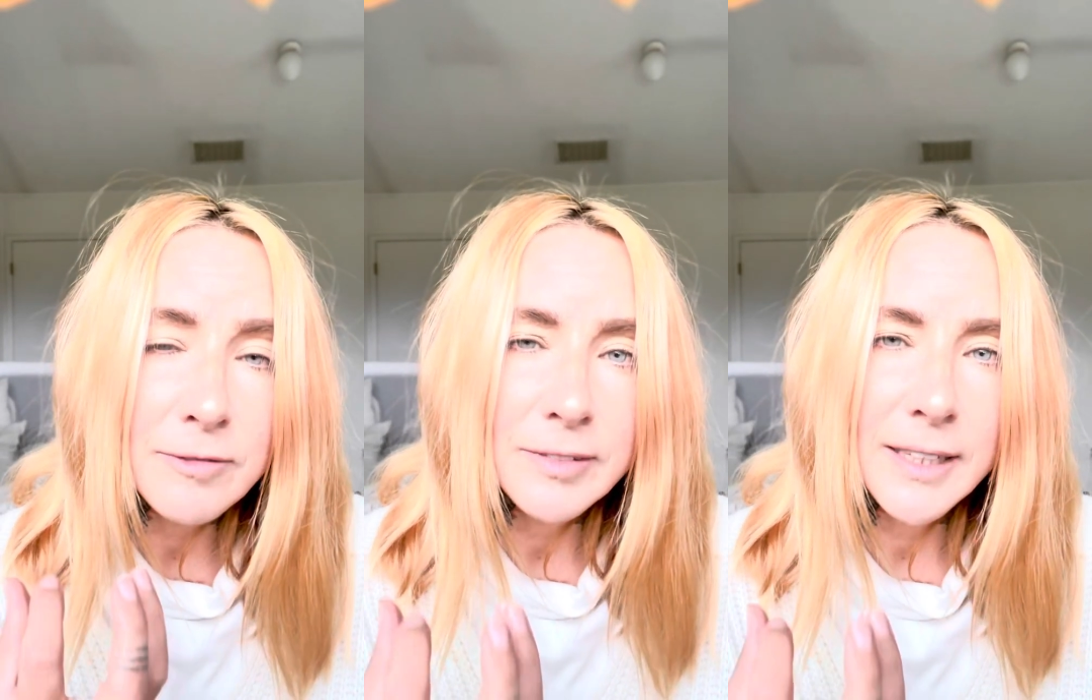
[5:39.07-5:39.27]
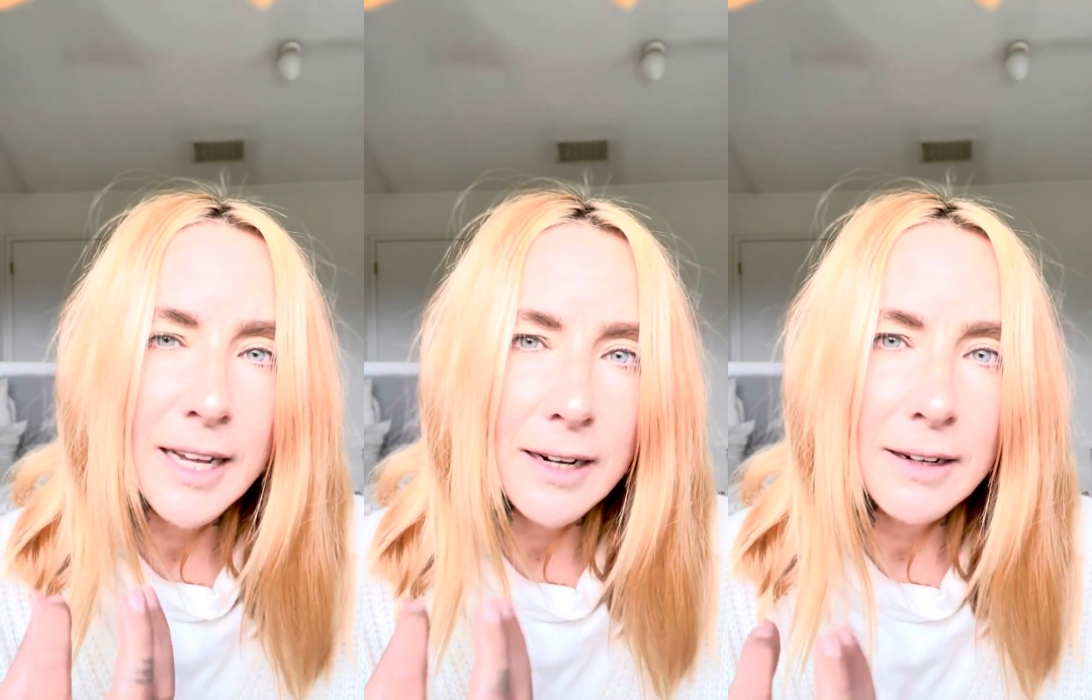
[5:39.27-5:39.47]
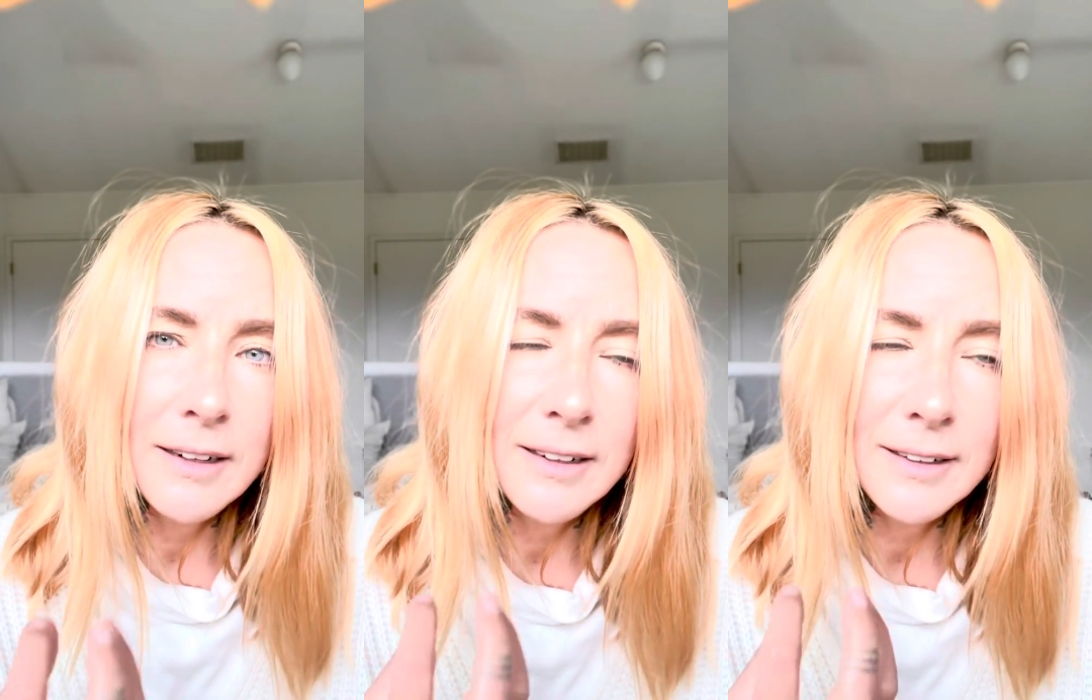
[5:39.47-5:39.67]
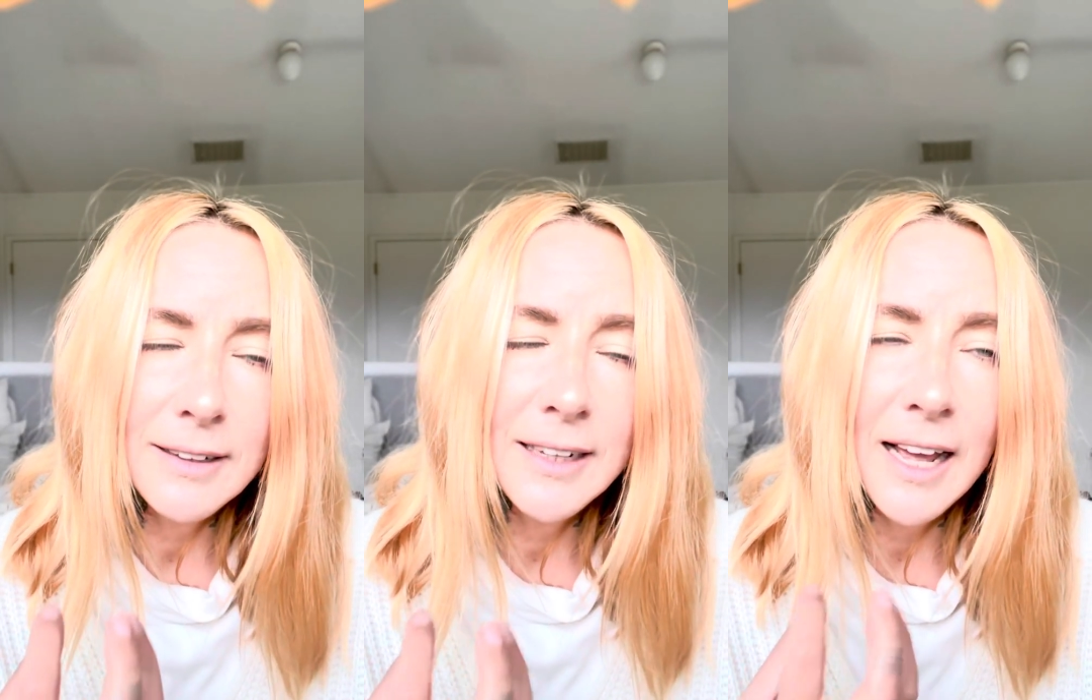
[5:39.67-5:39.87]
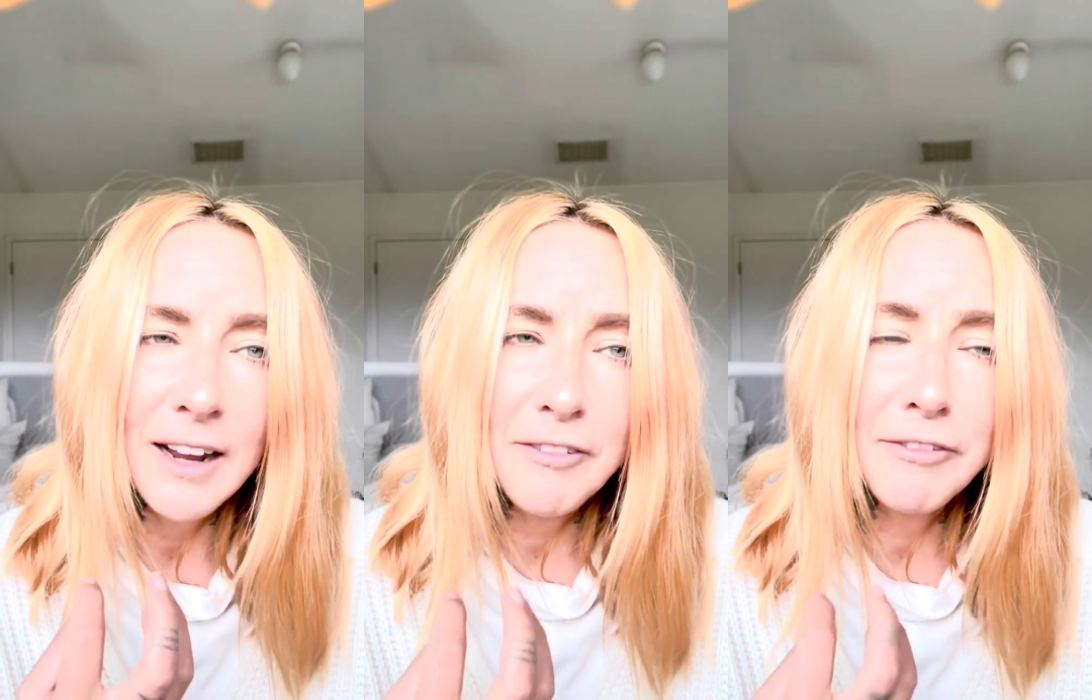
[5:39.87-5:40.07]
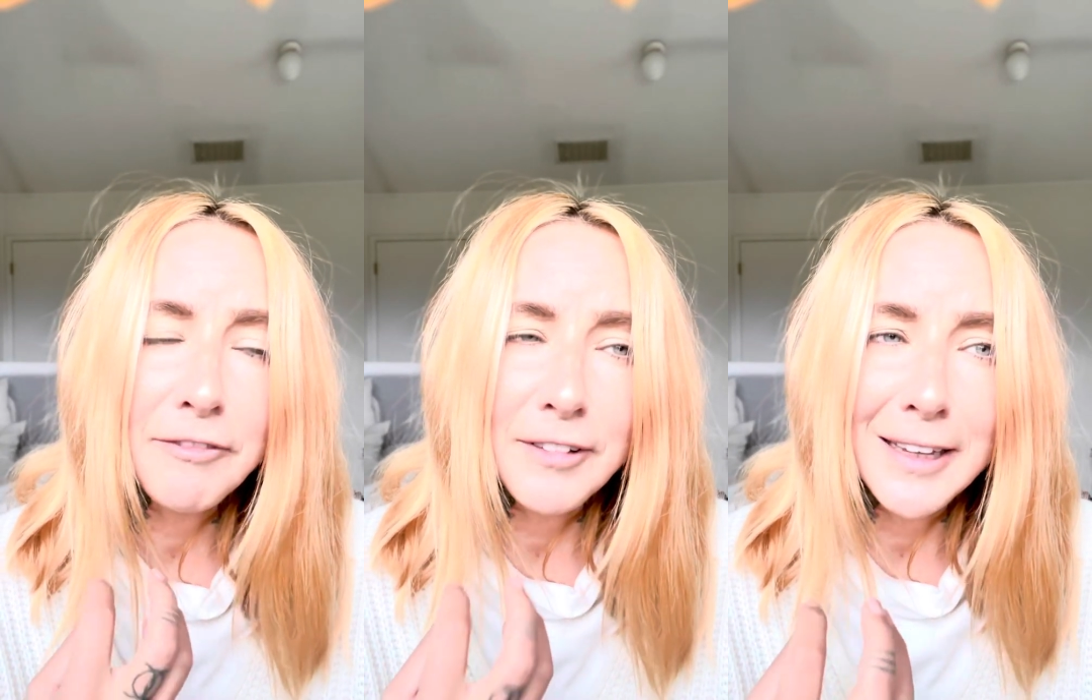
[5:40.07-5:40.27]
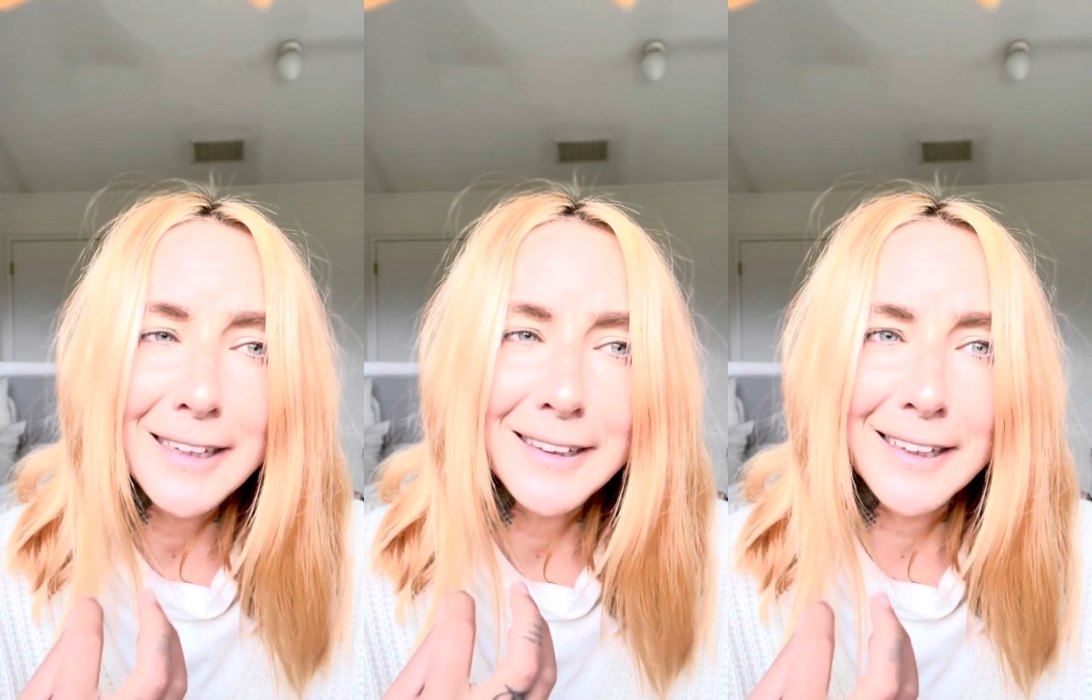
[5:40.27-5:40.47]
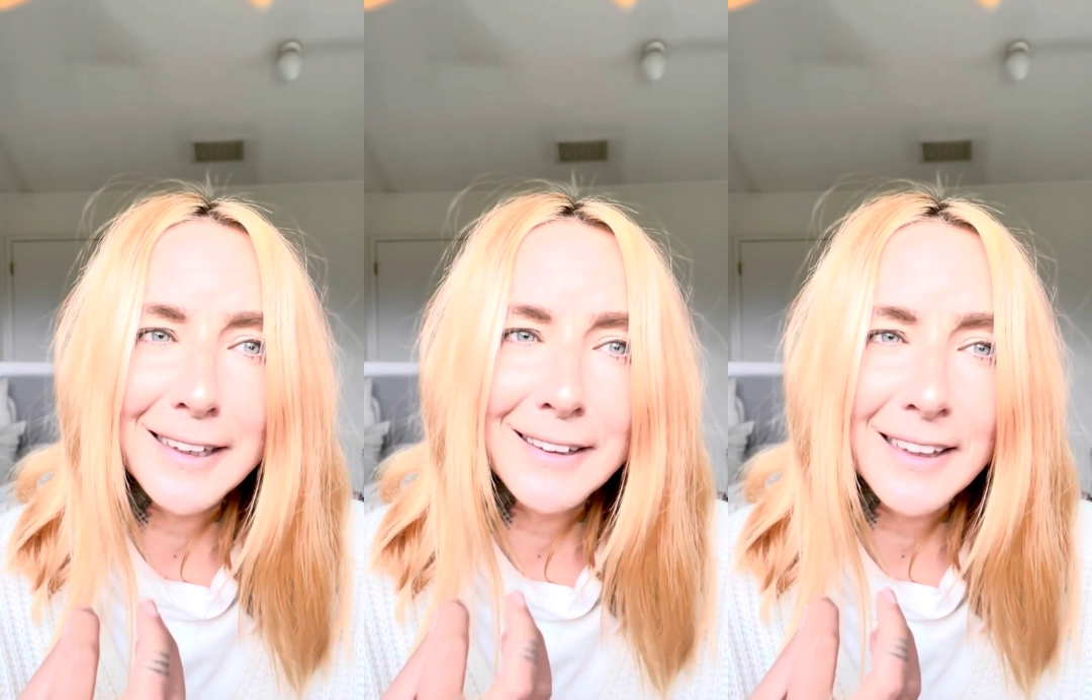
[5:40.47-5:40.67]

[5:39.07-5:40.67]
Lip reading: that feeling,